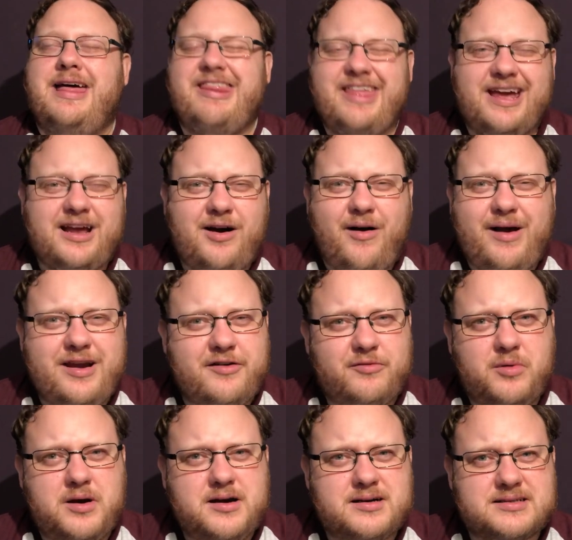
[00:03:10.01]
That kind of
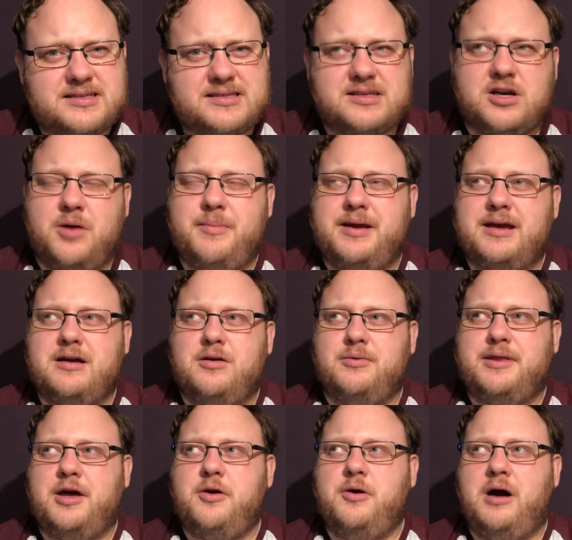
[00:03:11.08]
works as a comic,
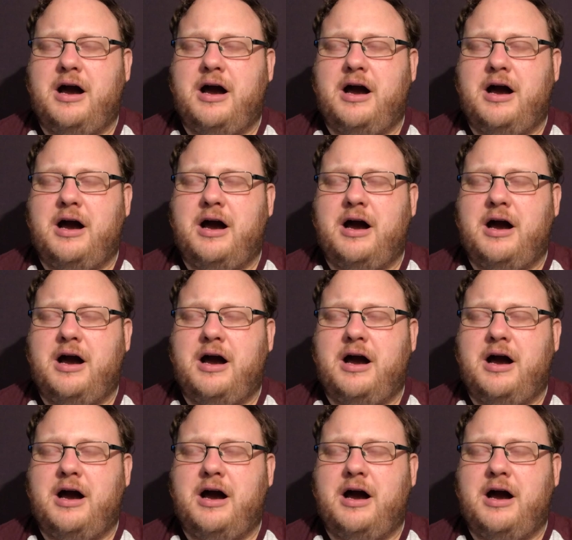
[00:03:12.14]
although